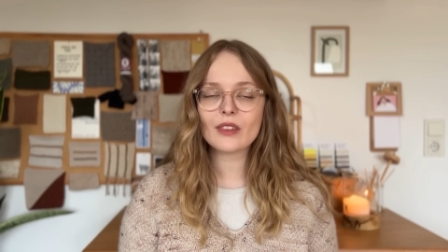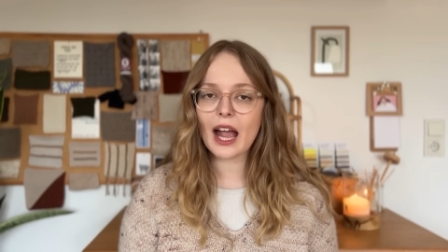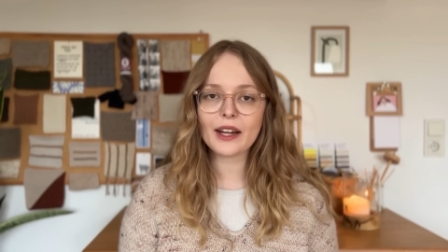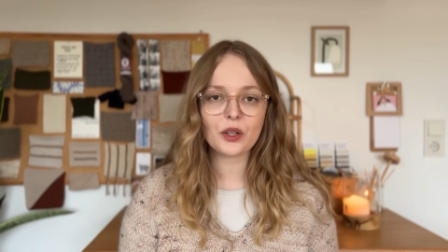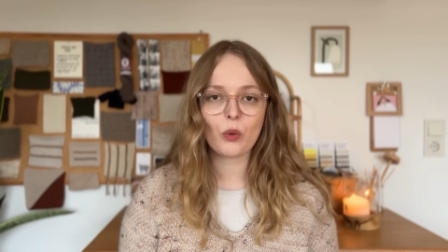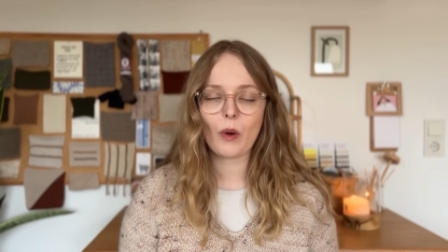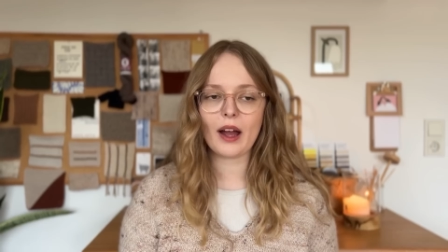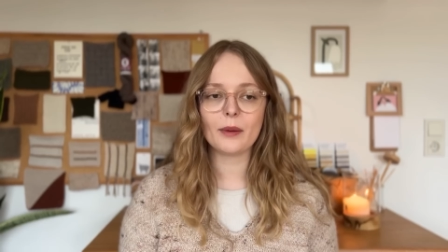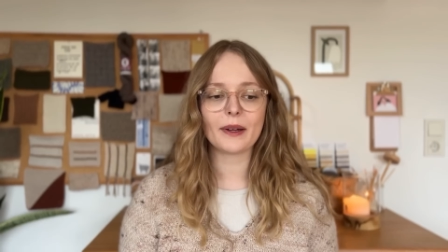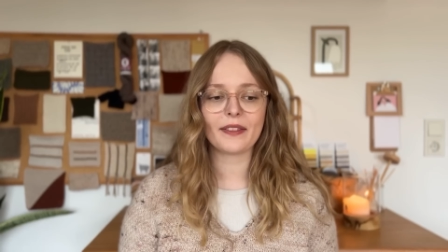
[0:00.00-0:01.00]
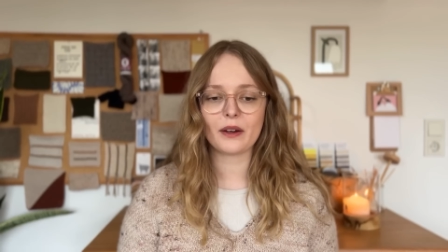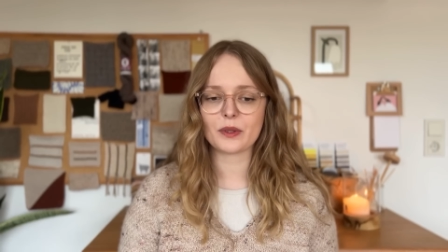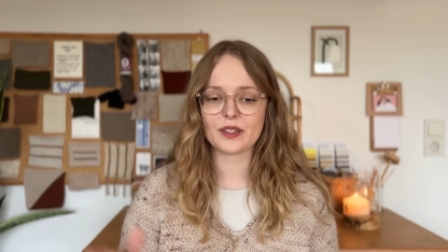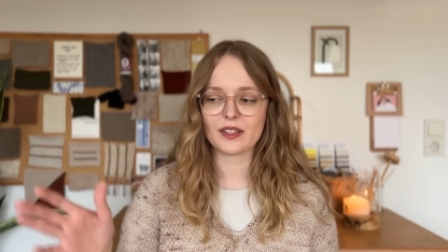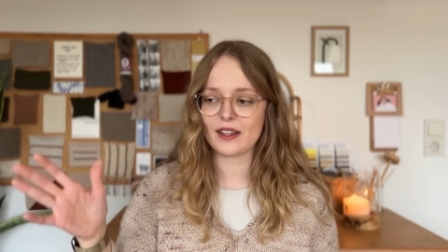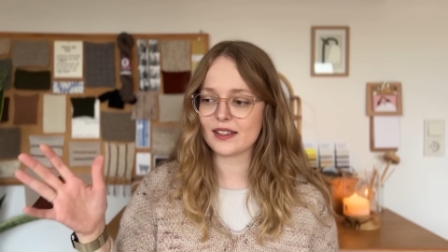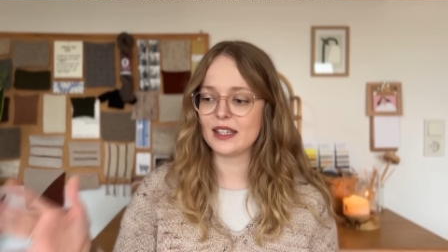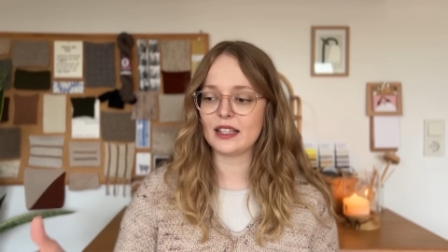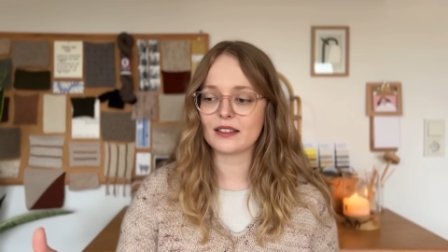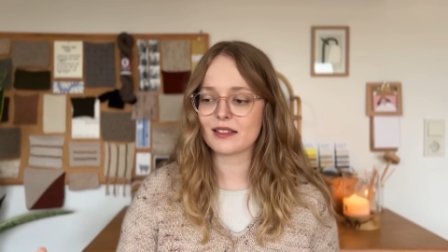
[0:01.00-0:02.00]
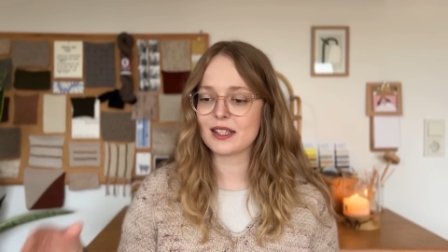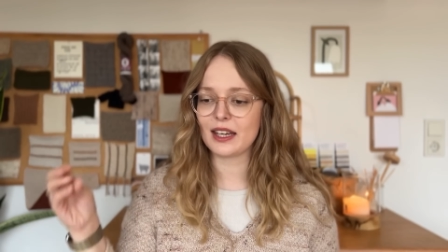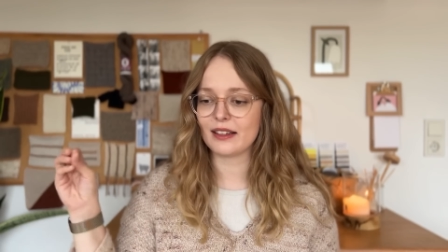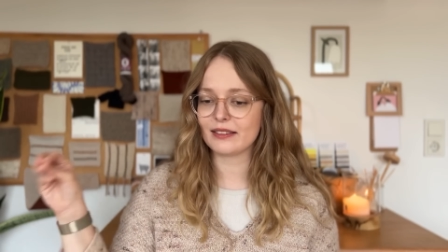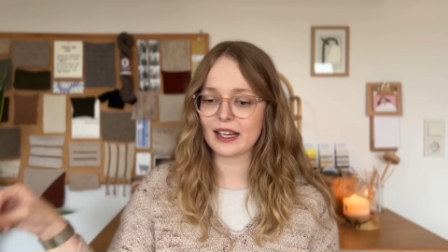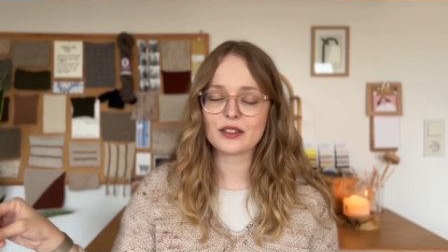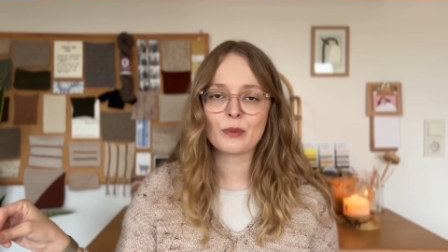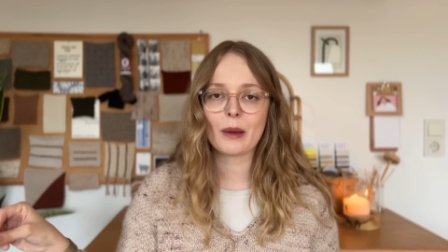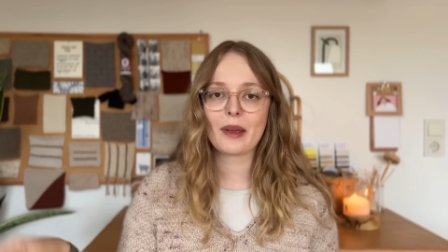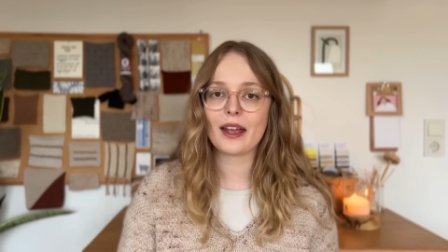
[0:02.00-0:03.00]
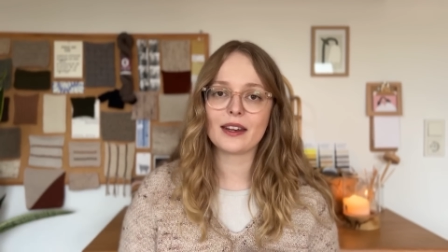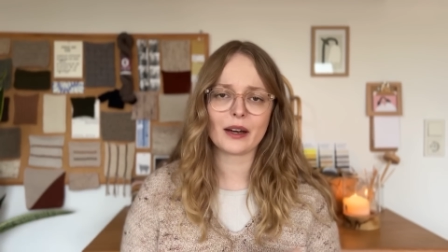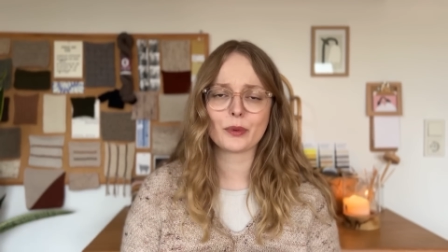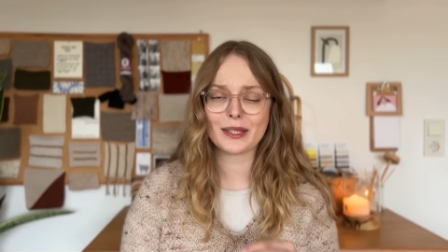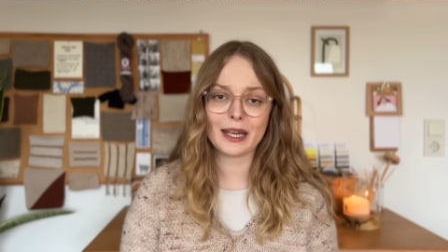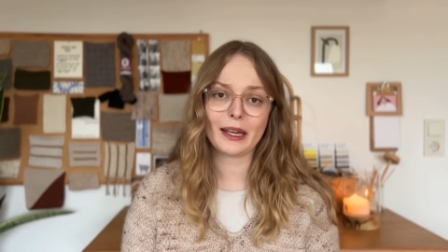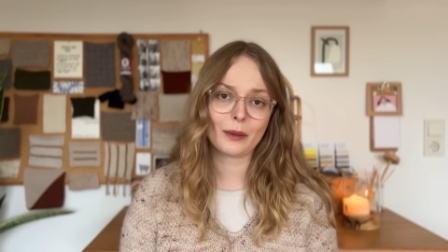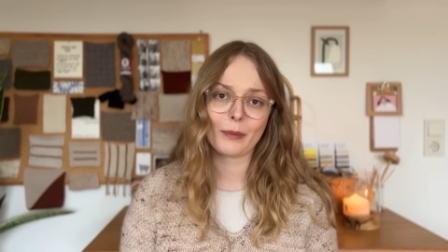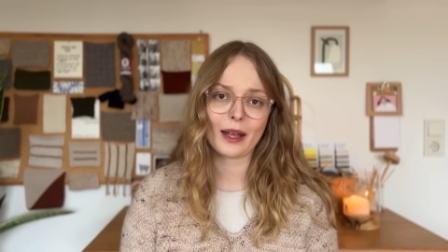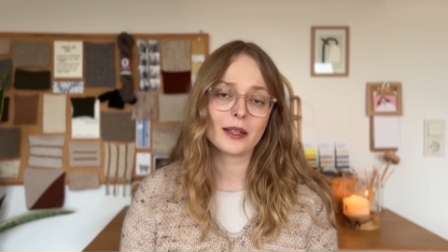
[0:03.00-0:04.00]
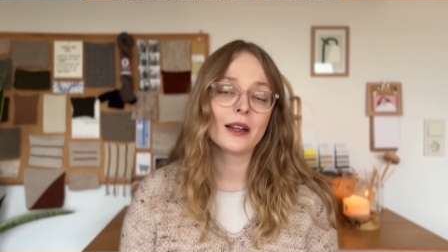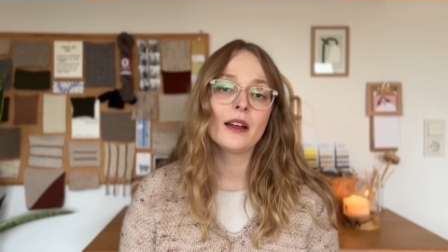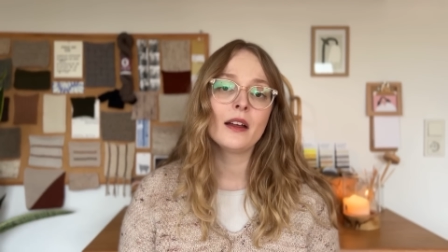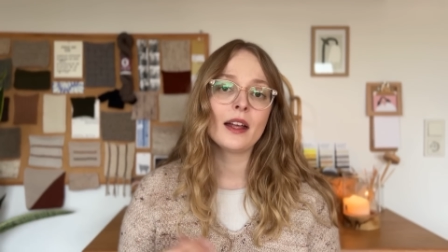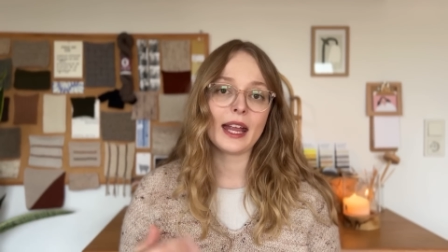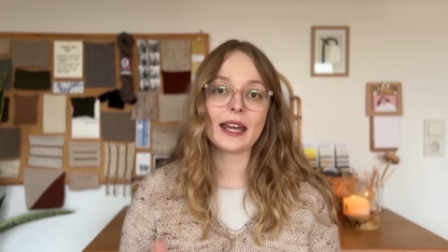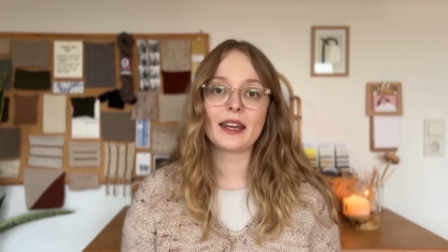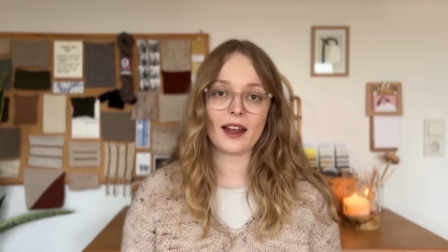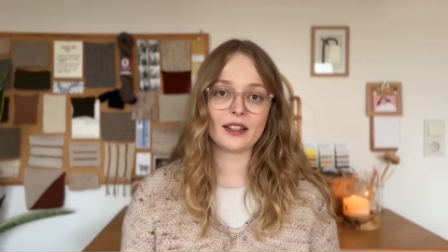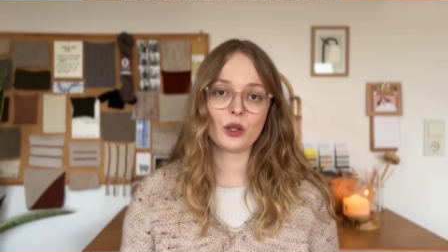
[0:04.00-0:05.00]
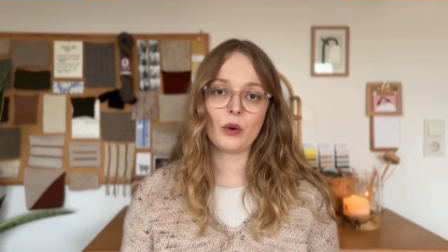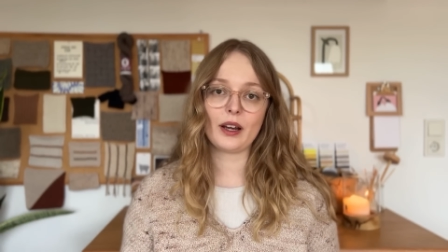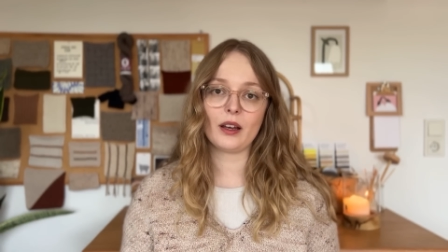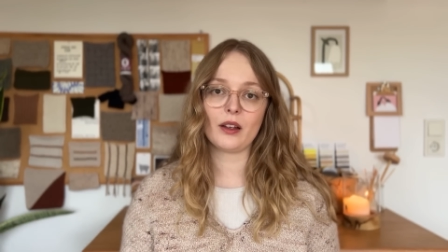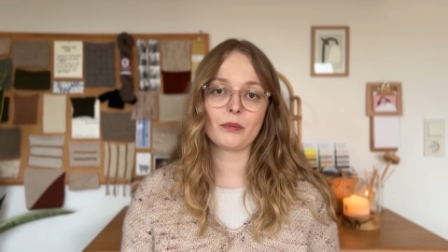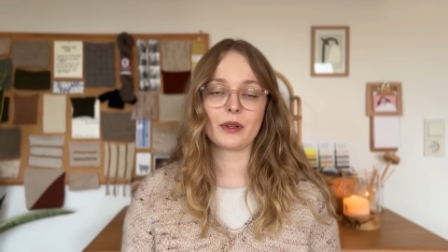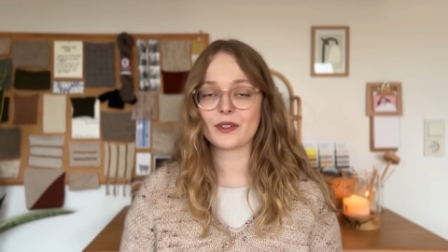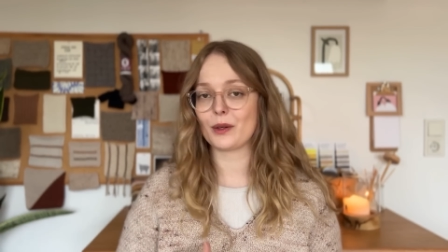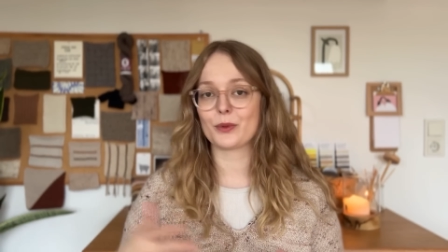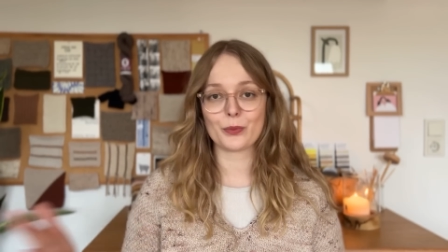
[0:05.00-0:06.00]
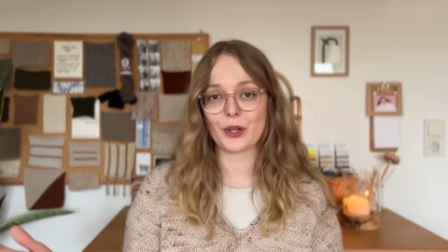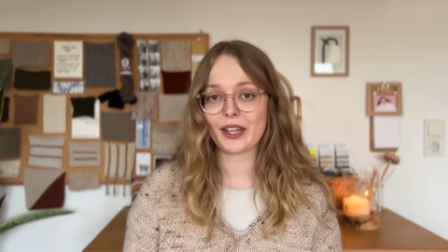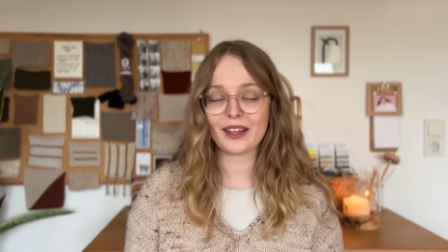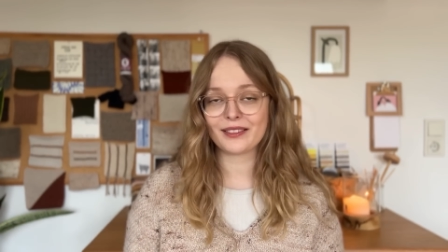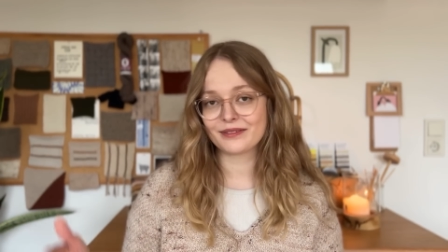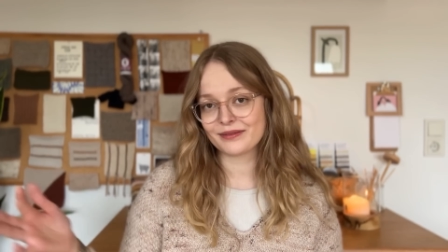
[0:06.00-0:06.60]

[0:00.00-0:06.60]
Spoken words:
I don't know why, but there was this needle sitting next to my bed. I was knitting in bed at night quite a lot because I was working